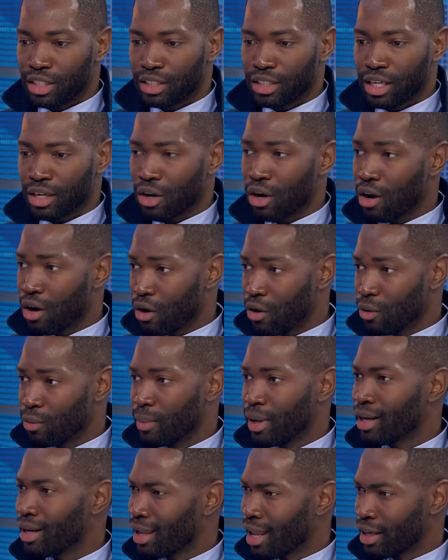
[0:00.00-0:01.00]
is in her
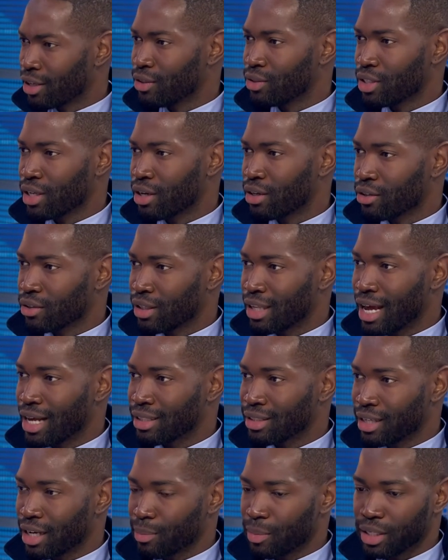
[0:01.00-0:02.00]
home. And like you said on your
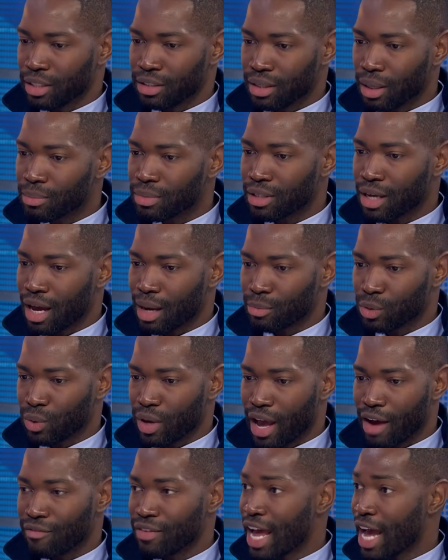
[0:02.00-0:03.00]
last segment, sometimes
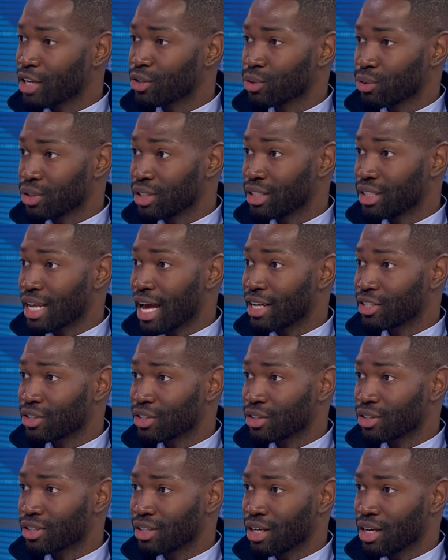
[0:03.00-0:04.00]
we have natural
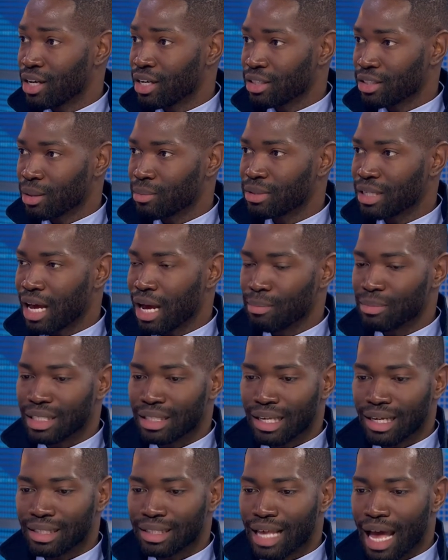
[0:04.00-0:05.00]
disasters. Sometimes
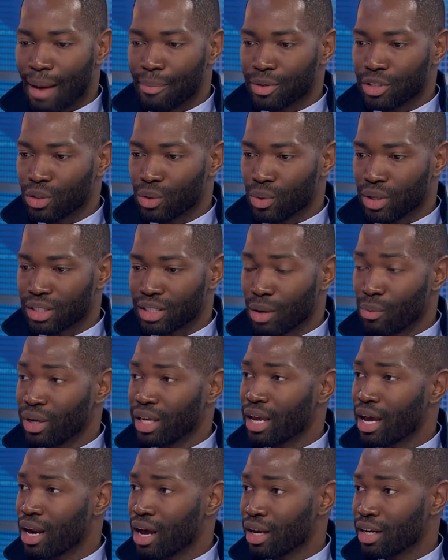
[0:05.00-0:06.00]
things happen to us that
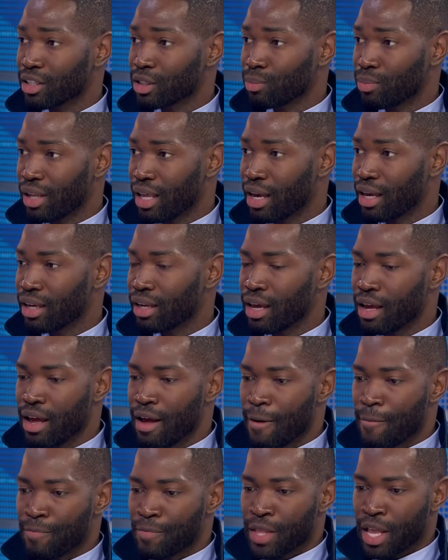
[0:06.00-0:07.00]
we cannot explain.
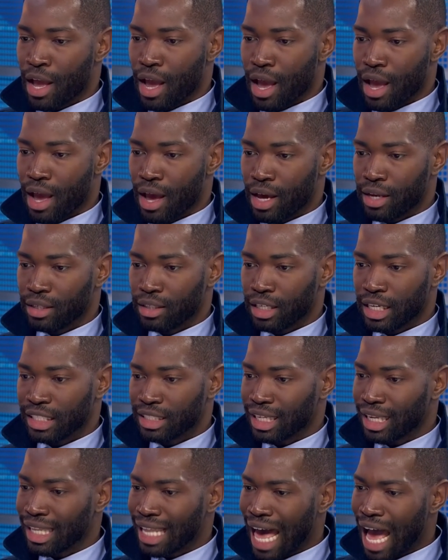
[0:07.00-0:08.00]
And
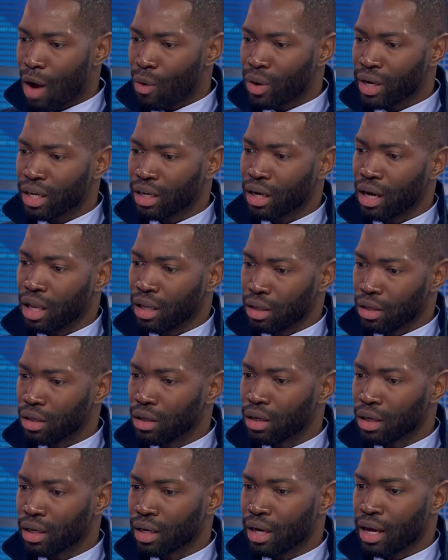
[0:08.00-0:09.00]
it's allowing a
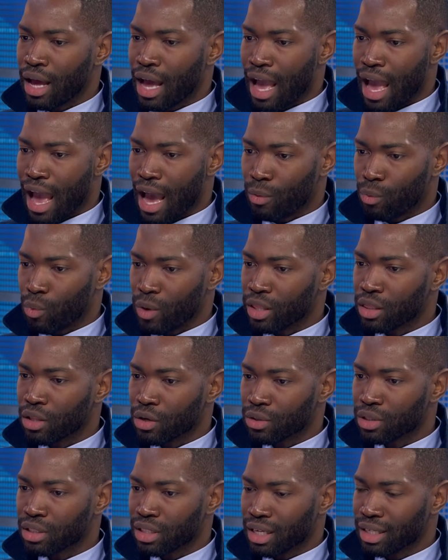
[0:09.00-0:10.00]
look at when
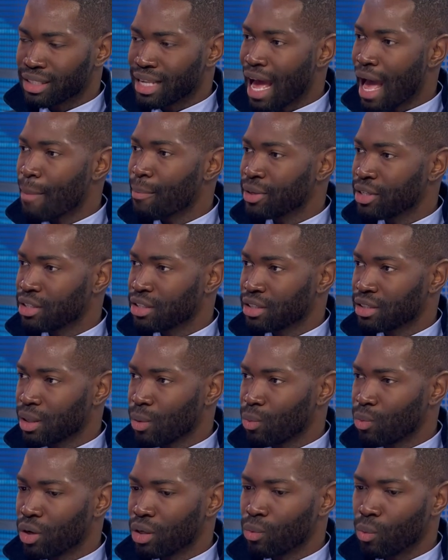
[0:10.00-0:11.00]
those things happen to
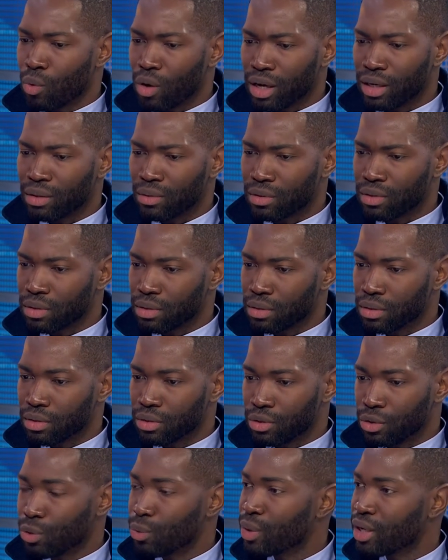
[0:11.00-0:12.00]
someone, what
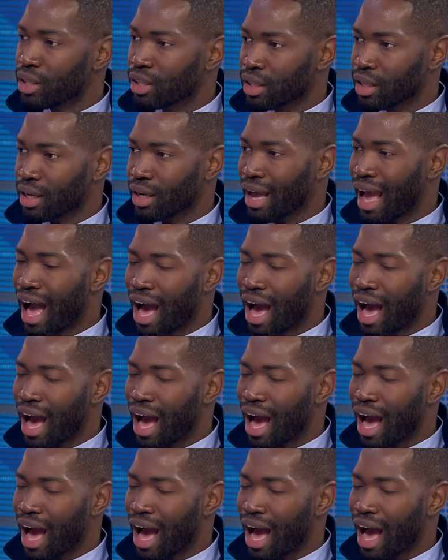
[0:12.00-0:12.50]
do we think?